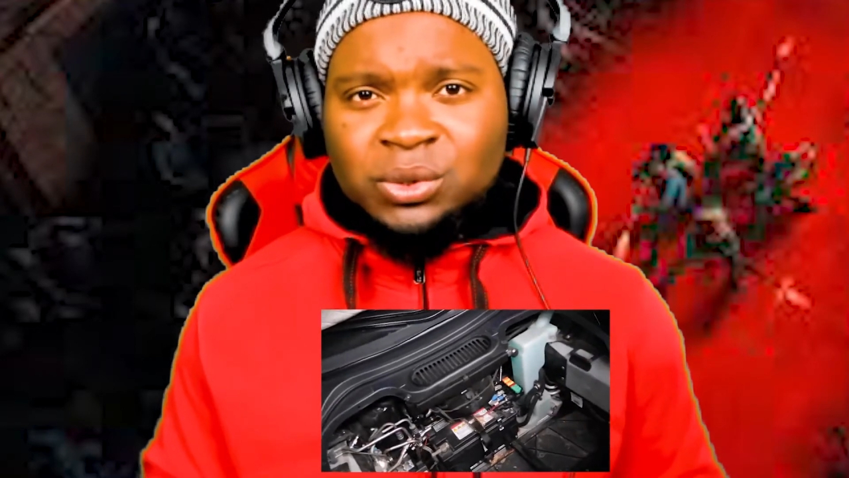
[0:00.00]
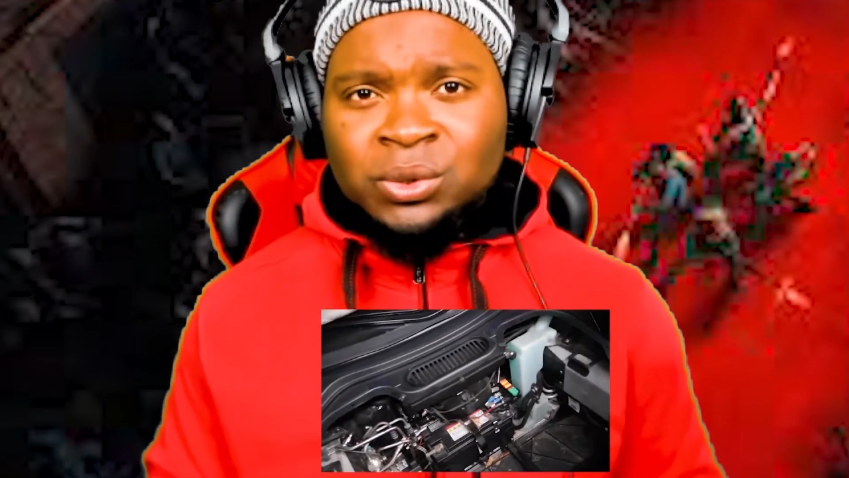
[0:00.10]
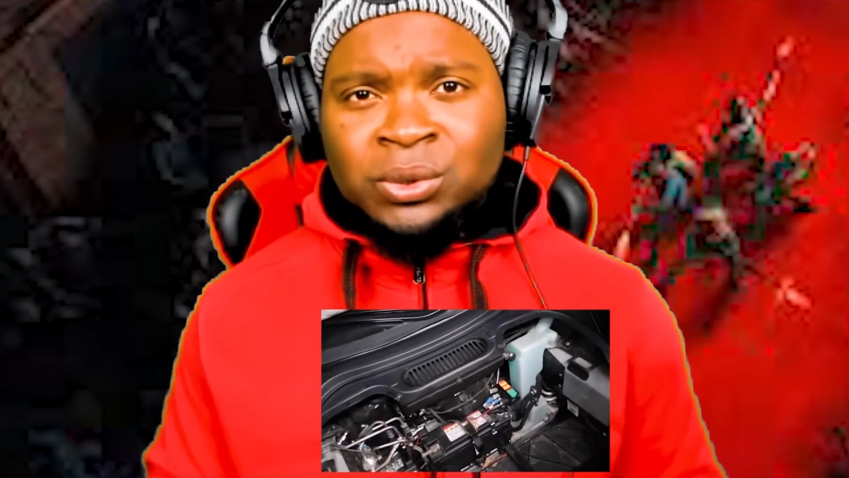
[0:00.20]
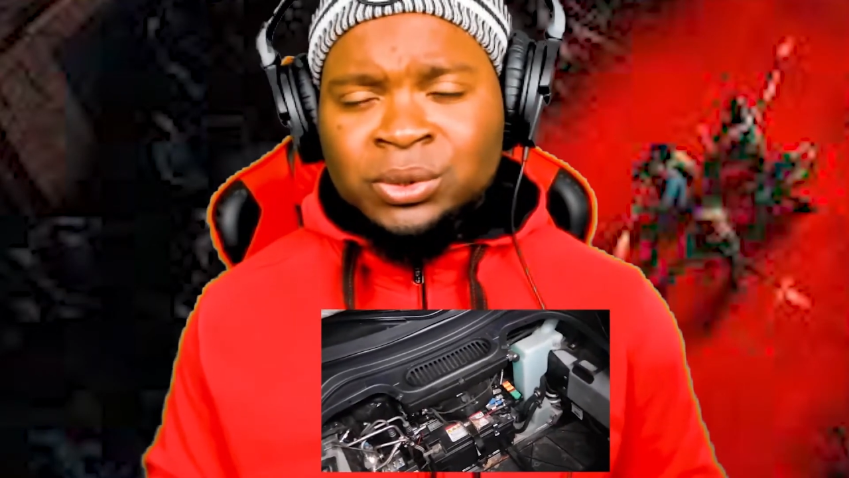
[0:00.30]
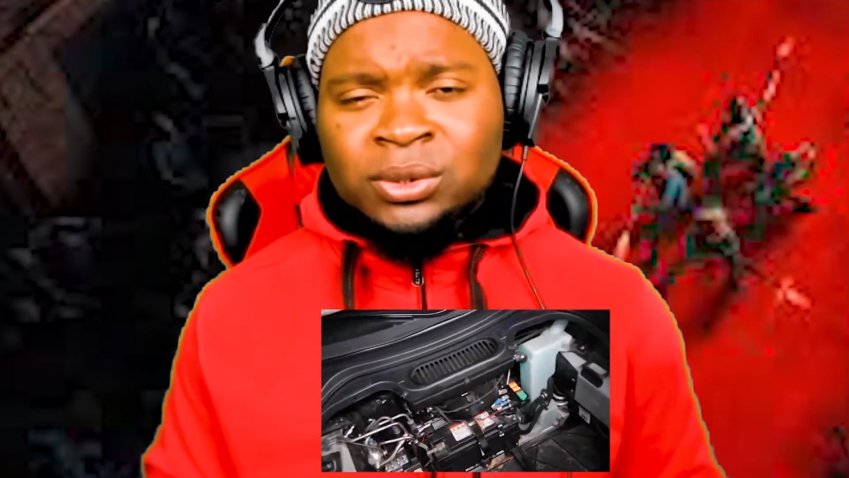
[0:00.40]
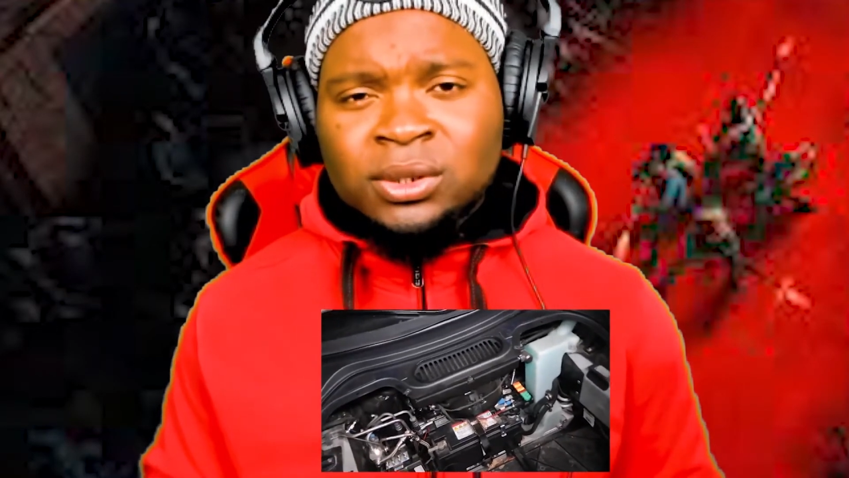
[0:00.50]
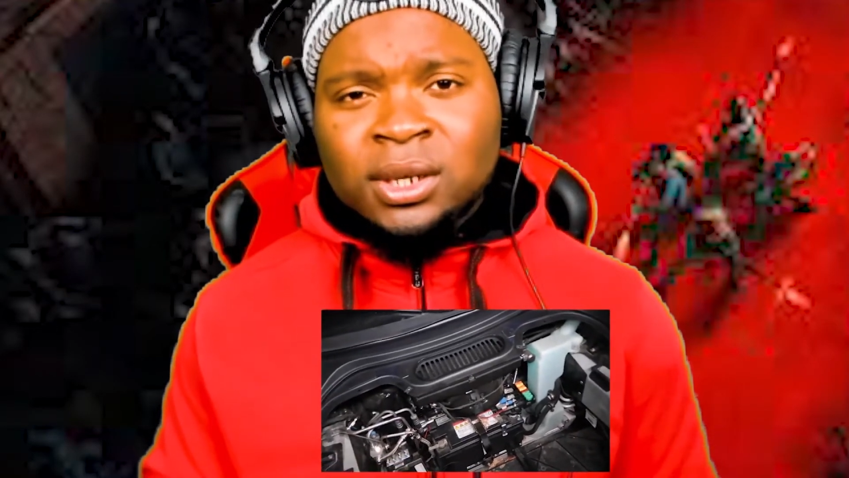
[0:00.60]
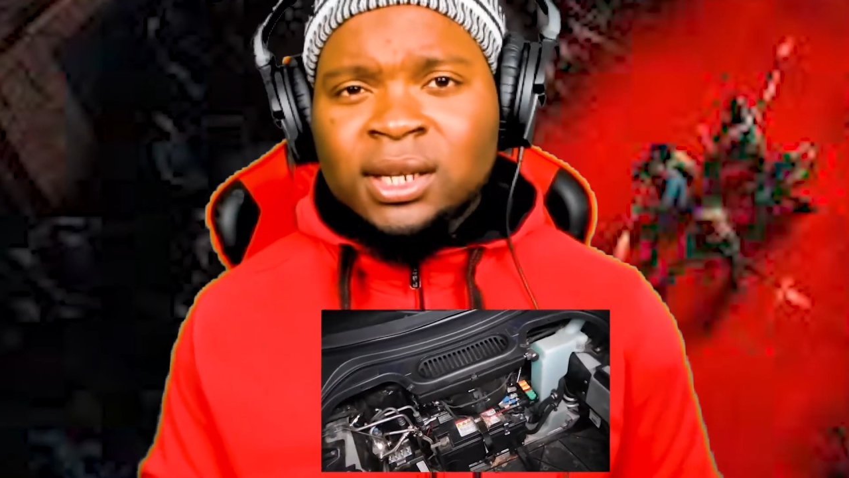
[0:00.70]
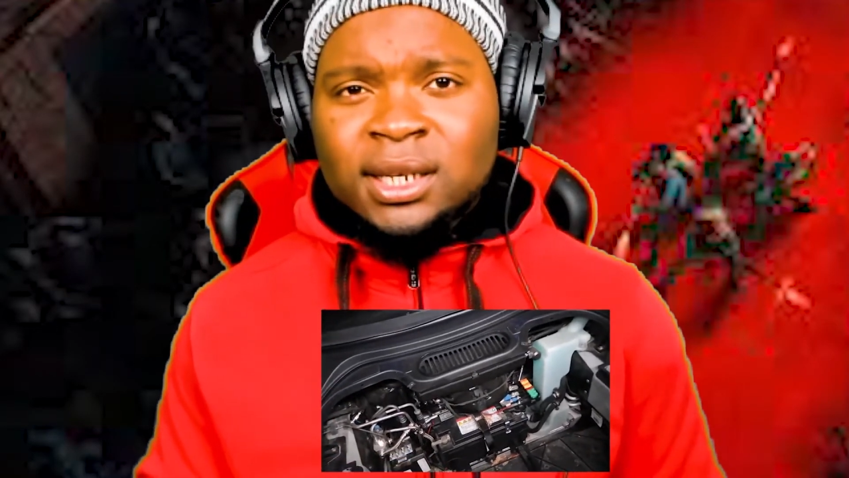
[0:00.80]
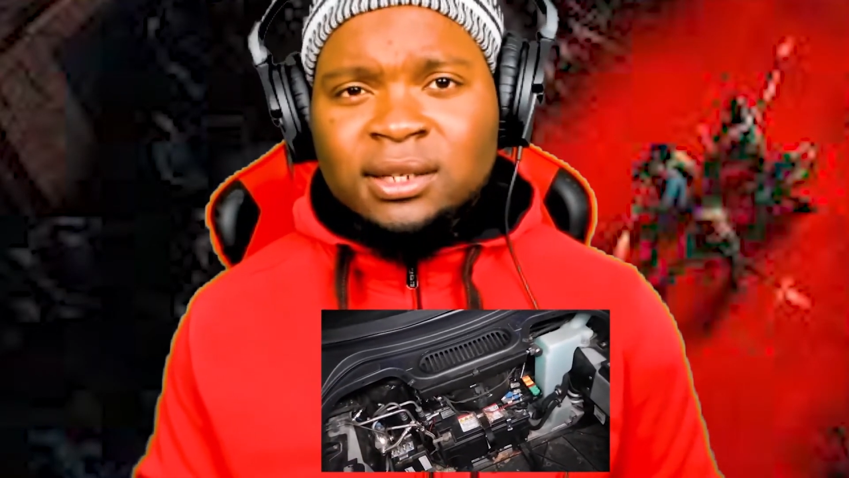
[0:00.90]
Euro,
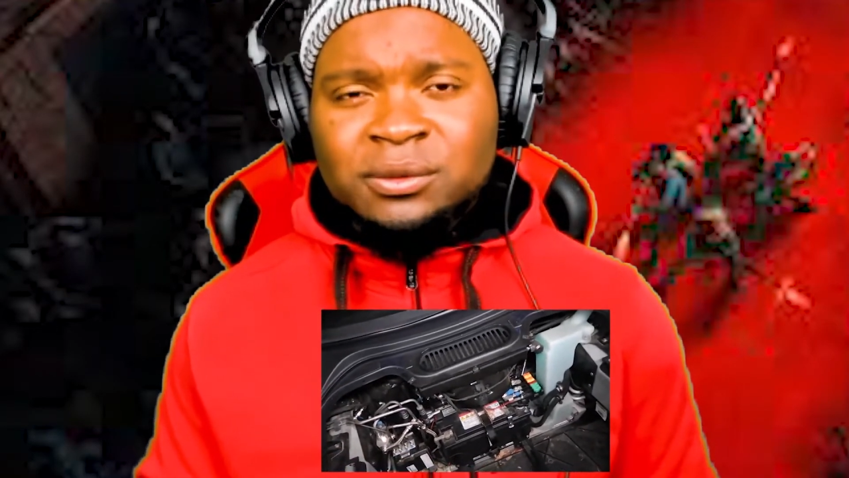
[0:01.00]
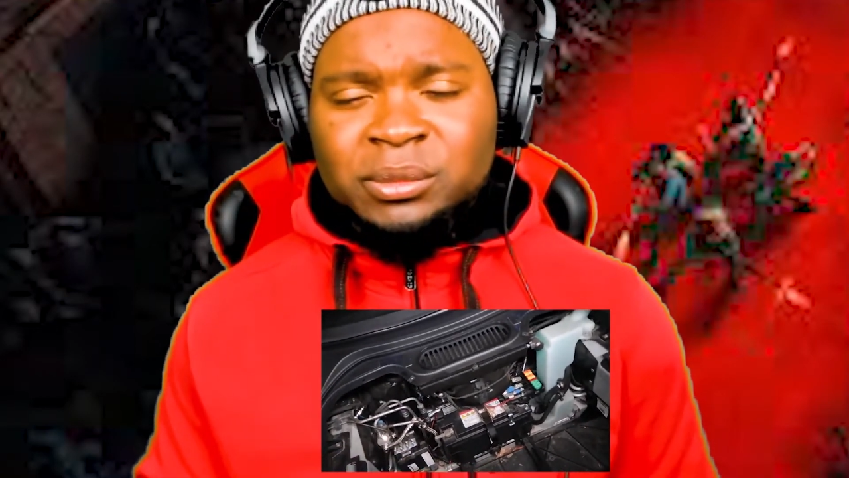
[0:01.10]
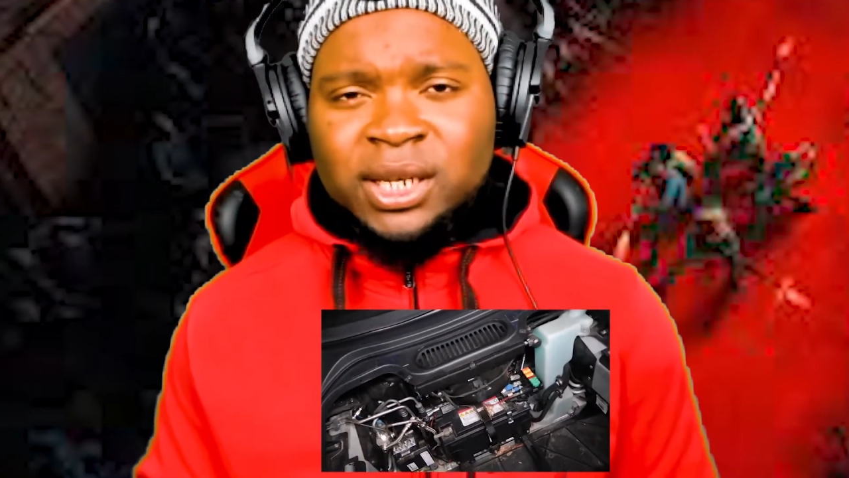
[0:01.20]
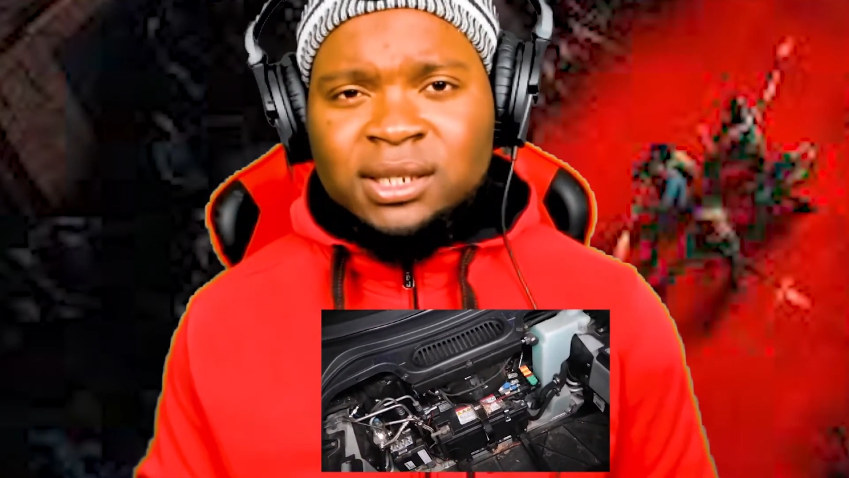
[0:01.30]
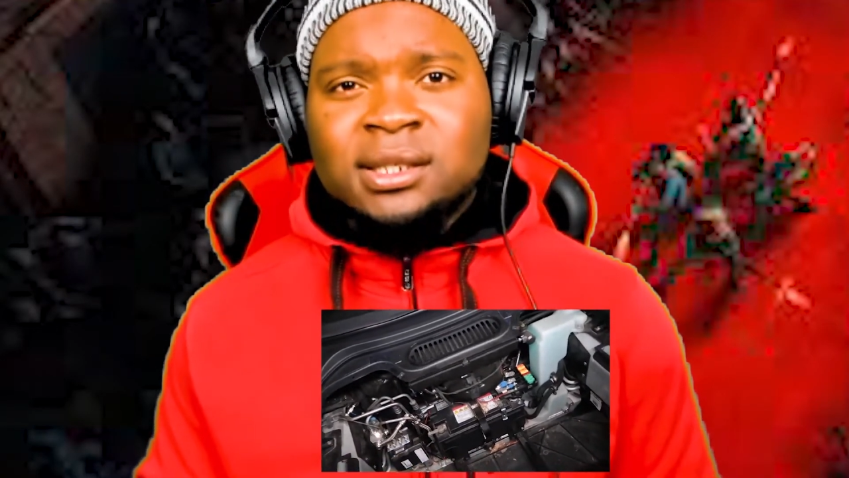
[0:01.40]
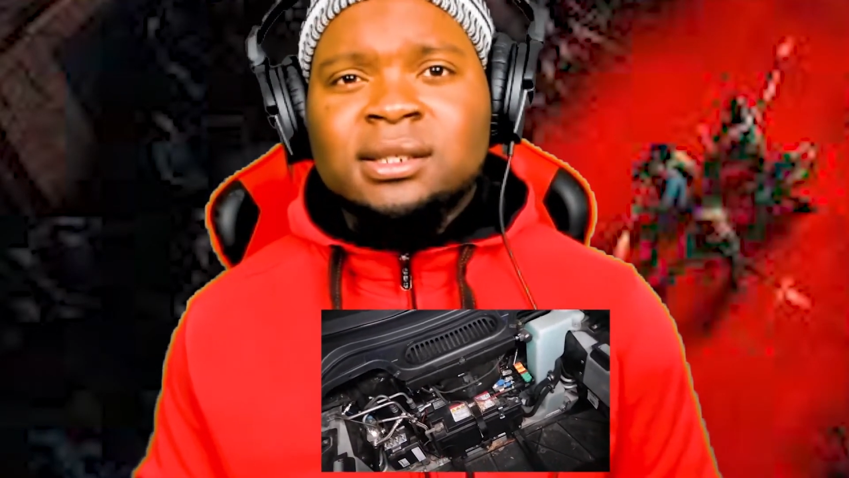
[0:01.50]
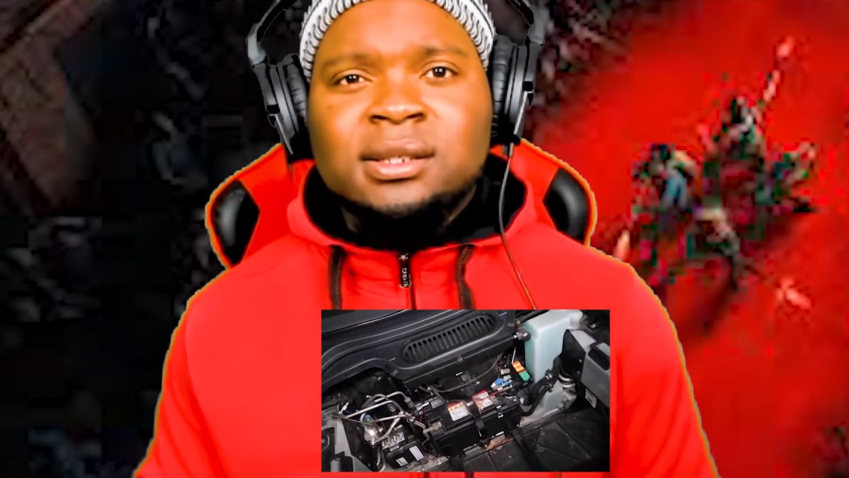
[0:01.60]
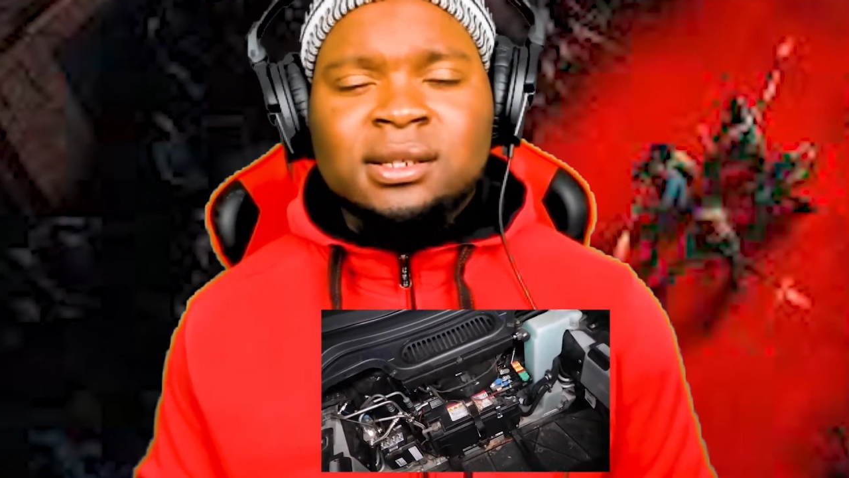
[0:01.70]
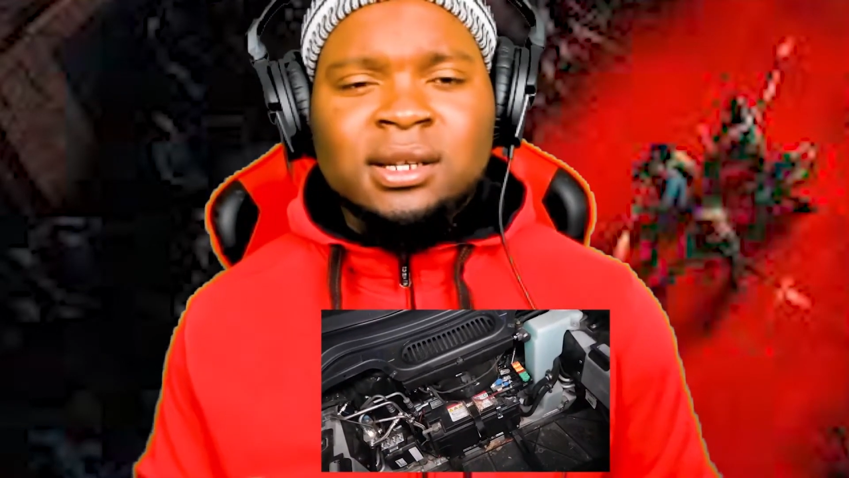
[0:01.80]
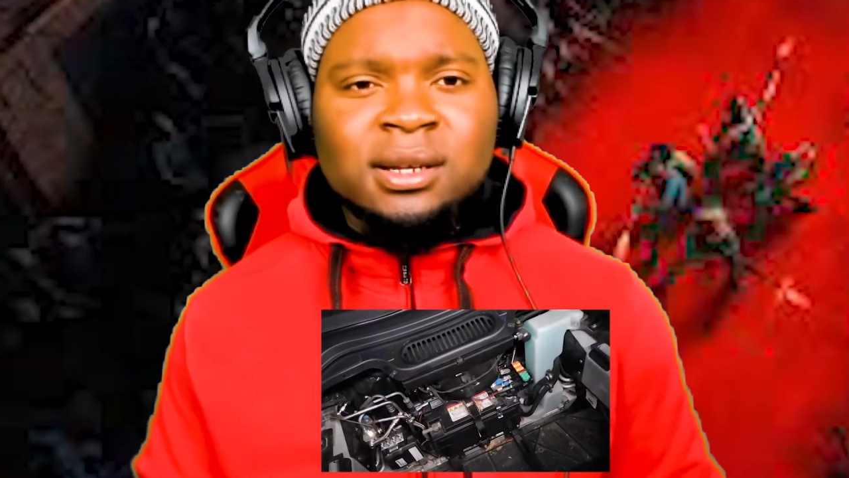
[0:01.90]
that's from Texas.